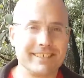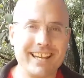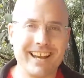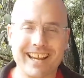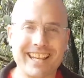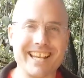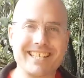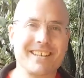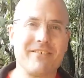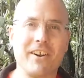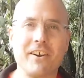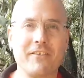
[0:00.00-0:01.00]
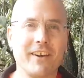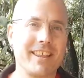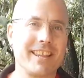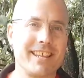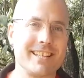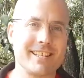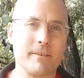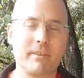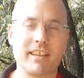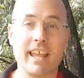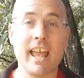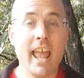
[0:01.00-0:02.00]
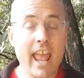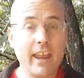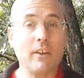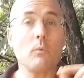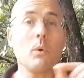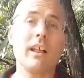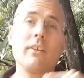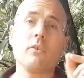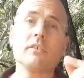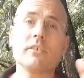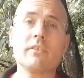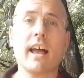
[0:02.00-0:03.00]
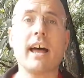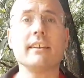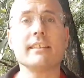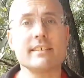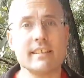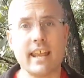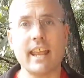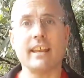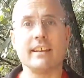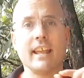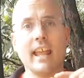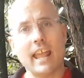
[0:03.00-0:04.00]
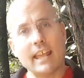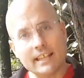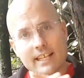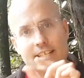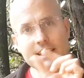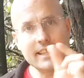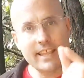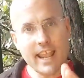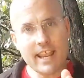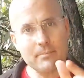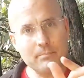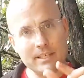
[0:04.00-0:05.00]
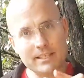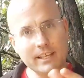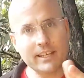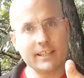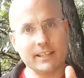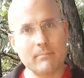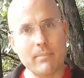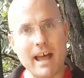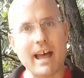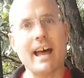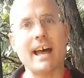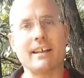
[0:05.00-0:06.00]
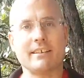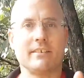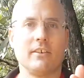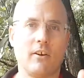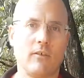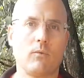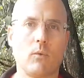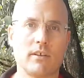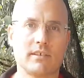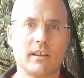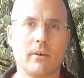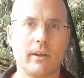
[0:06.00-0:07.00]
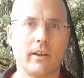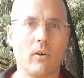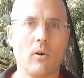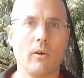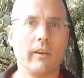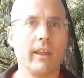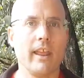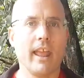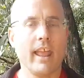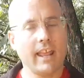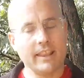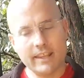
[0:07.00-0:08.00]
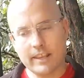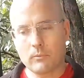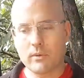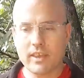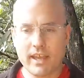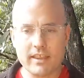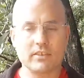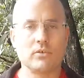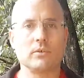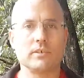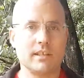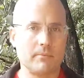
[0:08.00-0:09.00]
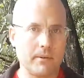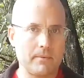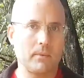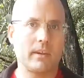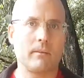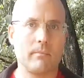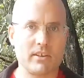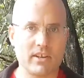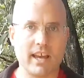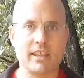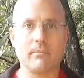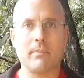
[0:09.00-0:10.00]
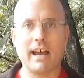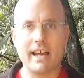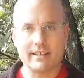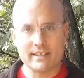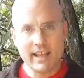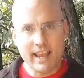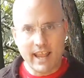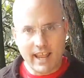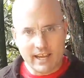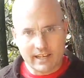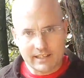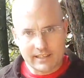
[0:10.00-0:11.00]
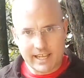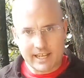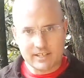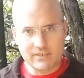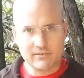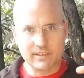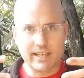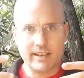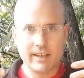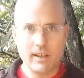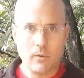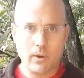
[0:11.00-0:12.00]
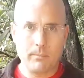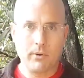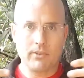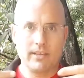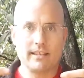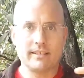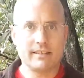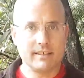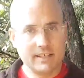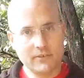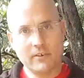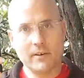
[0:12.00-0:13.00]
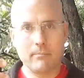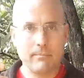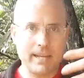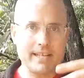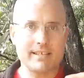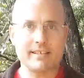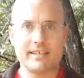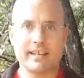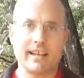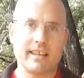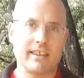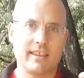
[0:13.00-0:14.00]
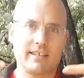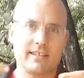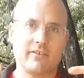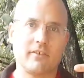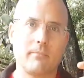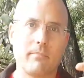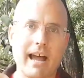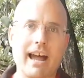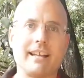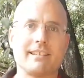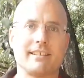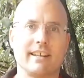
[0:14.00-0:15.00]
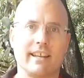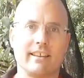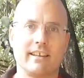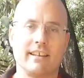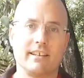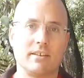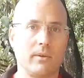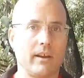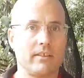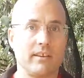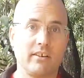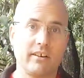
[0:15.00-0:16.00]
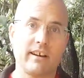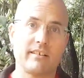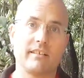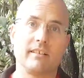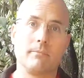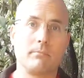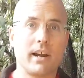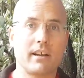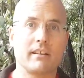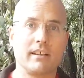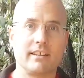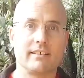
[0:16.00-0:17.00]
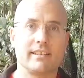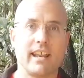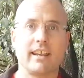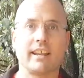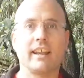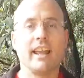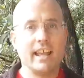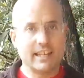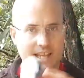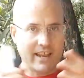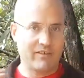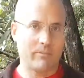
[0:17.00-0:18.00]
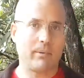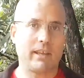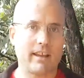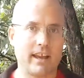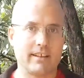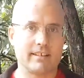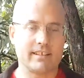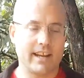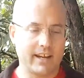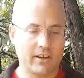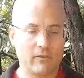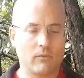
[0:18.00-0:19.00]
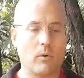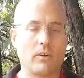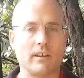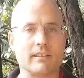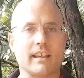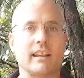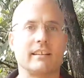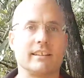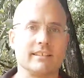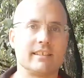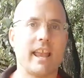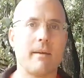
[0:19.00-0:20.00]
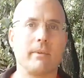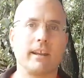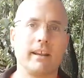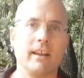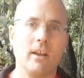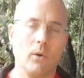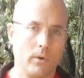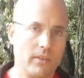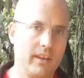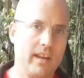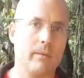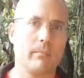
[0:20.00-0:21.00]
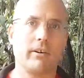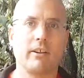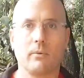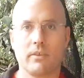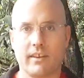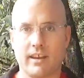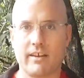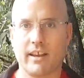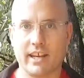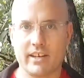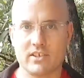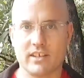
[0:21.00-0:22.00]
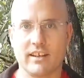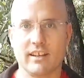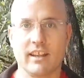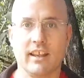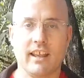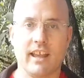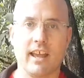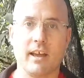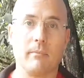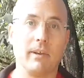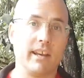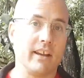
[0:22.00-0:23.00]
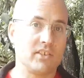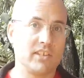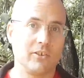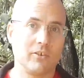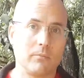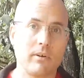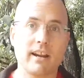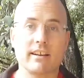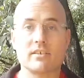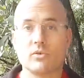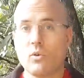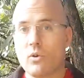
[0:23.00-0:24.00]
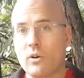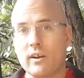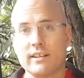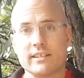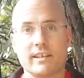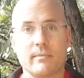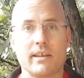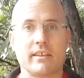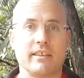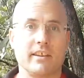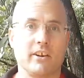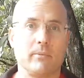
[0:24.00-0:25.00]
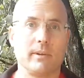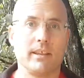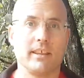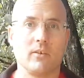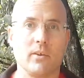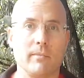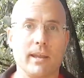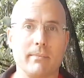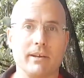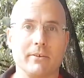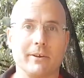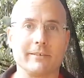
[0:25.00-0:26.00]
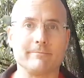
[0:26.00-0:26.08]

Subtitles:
I guess to verify that there's something there, and also to understand at least that particular part of what's going on. And then with other tools, sometimes we can measure other parts, and collectively we put these different pieces together, these different parts together into our theoretical and practical understanding to have a better understanding of what exactly is happening within our body, within our energy, in our Qigong practice, or in some other therapy that we may be doing.